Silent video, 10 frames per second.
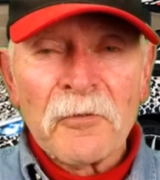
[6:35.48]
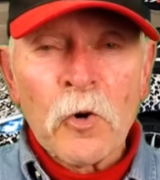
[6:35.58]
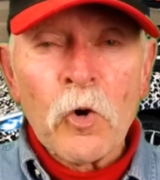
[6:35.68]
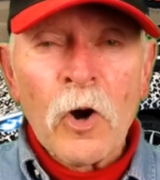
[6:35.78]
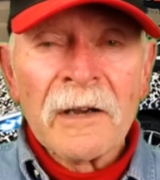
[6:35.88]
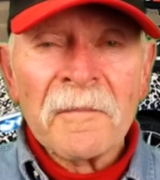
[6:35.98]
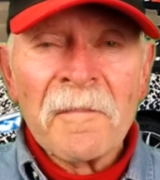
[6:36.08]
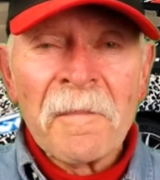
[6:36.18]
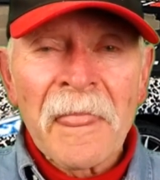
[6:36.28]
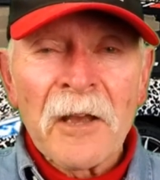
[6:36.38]
4
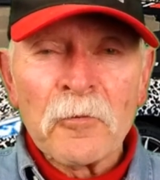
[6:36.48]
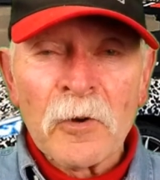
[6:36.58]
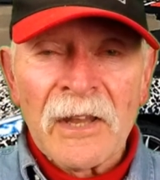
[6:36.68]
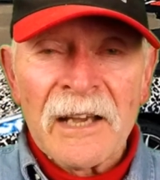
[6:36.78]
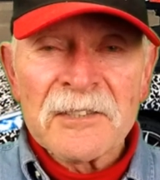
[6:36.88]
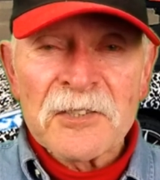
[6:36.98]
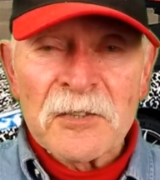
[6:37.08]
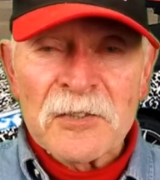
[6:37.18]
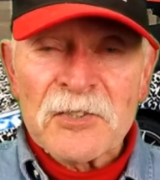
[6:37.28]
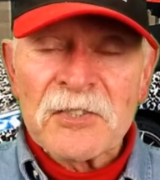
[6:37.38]
relates to
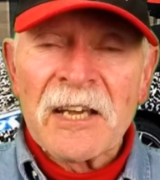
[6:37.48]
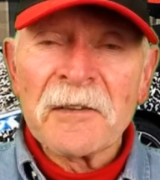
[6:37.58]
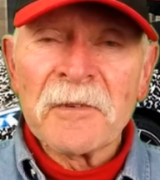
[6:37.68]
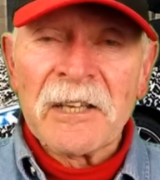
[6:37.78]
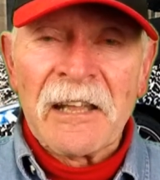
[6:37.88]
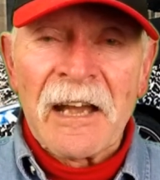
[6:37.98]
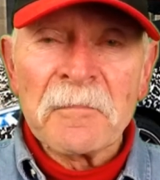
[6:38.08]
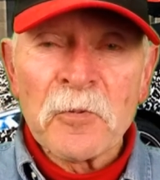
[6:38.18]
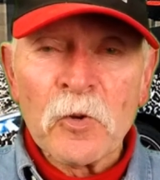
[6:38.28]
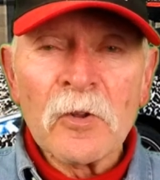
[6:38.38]
the statement in
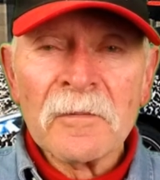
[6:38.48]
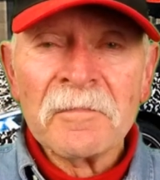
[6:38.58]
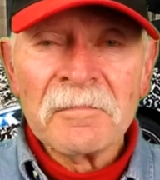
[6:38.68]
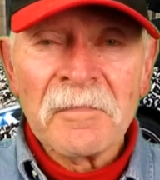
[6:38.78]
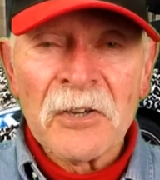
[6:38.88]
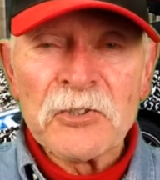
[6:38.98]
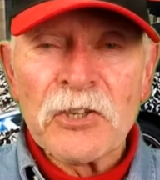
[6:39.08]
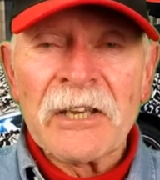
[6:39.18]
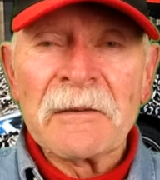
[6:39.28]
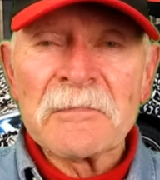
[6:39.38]
April by
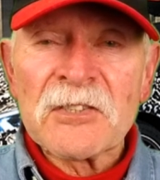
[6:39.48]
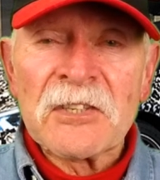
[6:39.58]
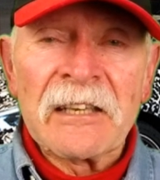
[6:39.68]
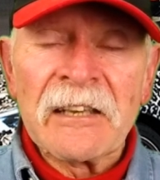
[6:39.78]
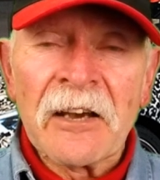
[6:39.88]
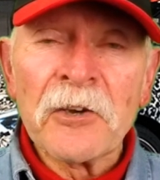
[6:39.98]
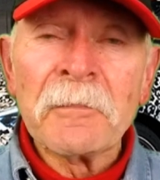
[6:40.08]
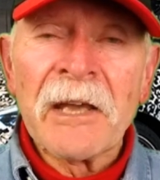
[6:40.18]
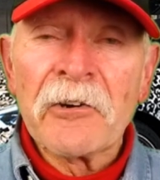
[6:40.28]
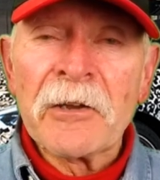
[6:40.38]
GM CEO
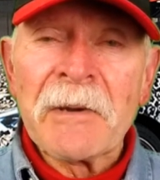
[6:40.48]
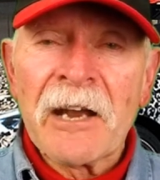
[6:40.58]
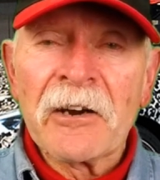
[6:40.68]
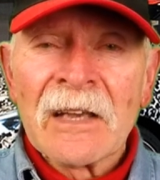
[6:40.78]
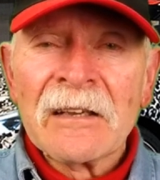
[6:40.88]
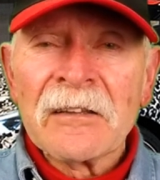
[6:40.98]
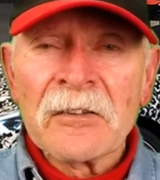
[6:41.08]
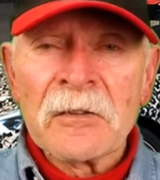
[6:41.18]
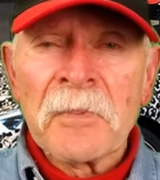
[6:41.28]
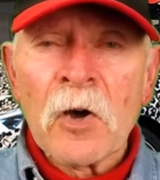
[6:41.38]
Mary Barra
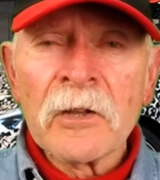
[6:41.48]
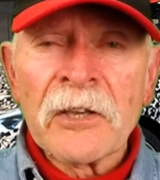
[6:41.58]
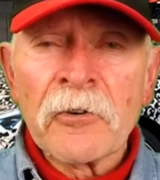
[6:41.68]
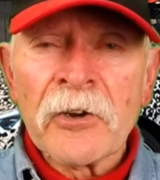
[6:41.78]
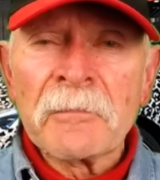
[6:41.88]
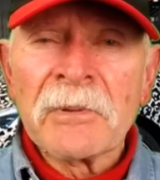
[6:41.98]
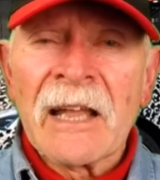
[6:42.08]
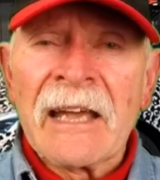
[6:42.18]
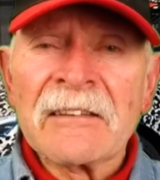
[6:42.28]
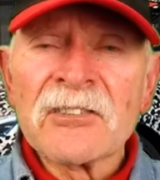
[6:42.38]
that the Bowling Green
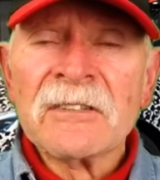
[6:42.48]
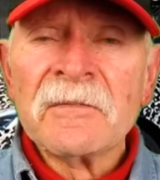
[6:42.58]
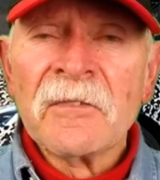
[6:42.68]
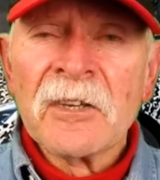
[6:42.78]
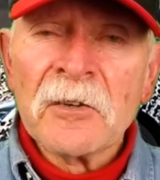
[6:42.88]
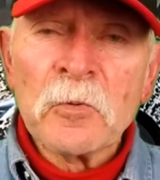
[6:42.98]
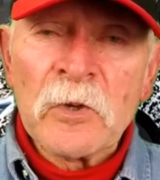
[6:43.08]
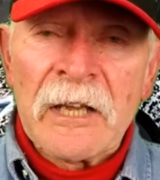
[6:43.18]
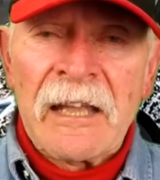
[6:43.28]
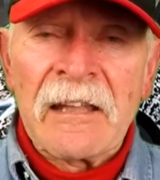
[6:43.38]
plant
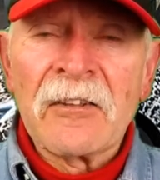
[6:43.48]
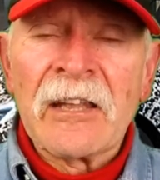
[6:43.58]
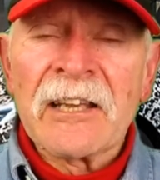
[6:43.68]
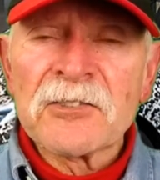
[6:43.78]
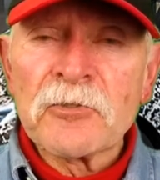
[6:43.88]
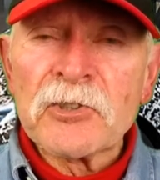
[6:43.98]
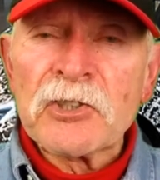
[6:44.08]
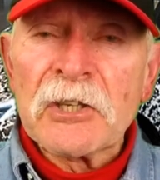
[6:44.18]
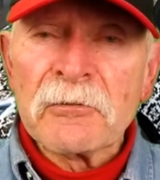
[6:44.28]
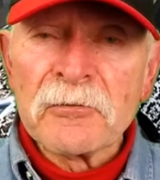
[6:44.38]
would add an extra
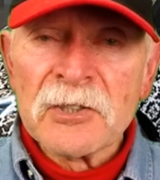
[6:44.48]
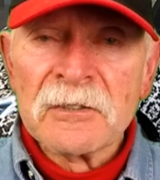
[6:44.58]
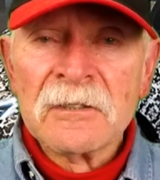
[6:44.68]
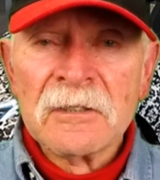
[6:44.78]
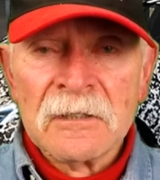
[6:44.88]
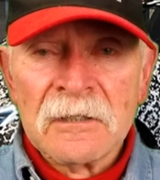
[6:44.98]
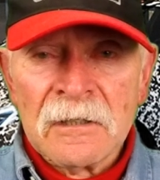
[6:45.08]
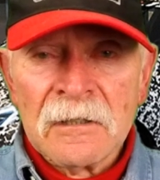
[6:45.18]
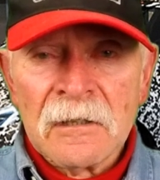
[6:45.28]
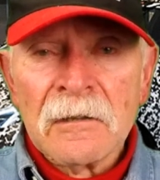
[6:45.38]
shift
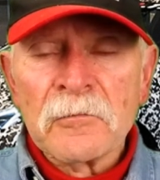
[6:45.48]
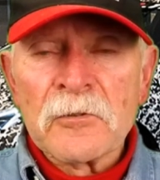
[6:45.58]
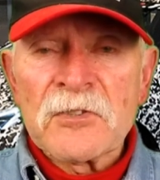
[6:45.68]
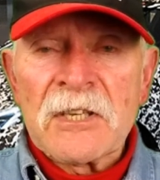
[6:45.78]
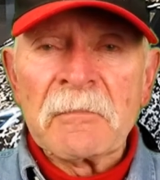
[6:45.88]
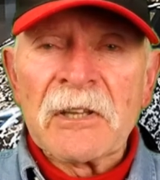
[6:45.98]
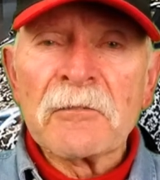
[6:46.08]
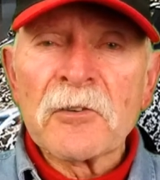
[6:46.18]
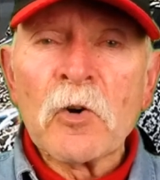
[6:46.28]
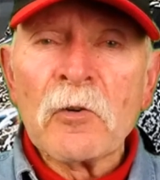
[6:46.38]
for assembly
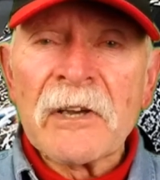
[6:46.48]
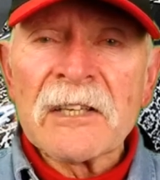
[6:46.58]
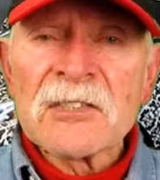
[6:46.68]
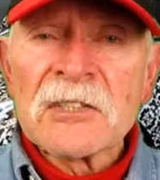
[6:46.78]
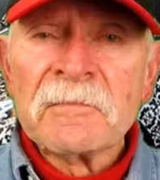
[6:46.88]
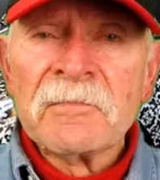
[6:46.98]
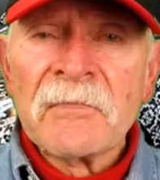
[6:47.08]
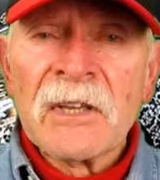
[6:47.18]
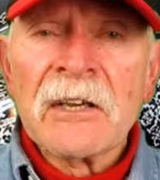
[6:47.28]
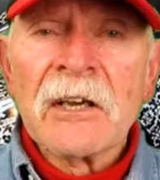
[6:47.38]
of Corvettes,
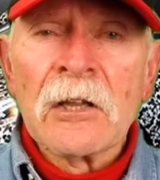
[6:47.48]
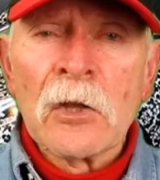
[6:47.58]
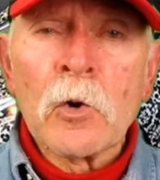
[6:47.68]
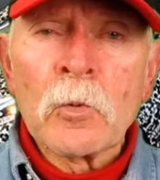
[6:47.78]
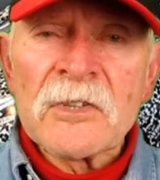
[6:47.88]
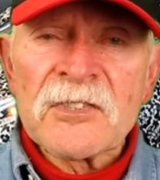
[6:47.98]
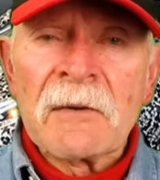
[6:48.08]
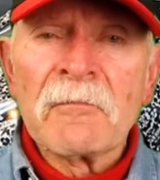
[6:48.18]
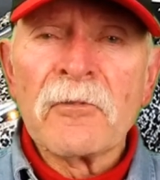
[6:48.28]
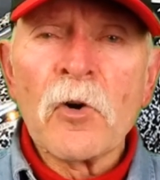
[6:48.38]
along with
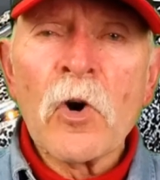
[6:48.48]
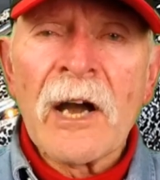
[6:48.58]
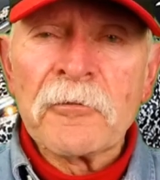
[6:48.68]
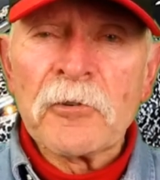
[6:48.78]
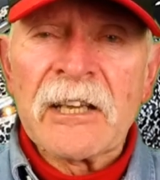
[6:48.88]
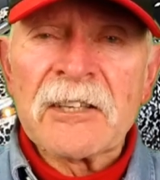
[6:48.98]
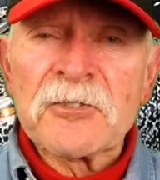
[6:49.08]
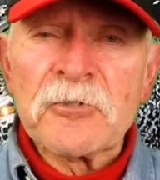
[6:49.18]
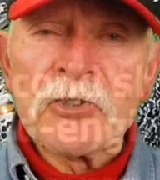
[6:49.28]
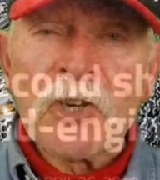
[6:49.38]
some 400 extra